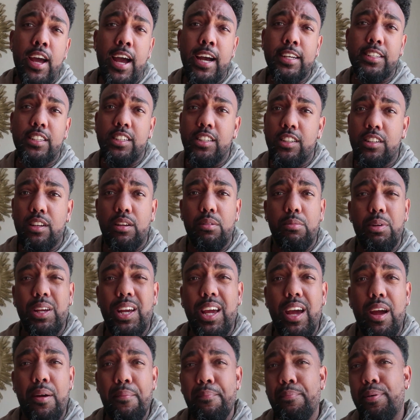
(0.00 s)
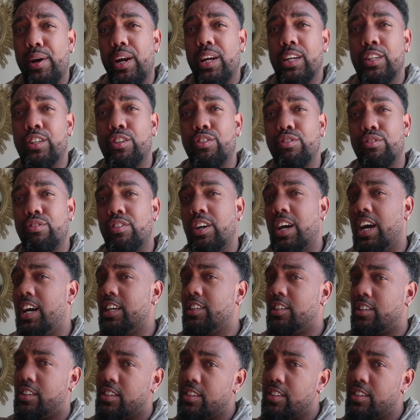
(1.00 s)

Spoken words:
Essa's gonna be getting pranked soon, guys.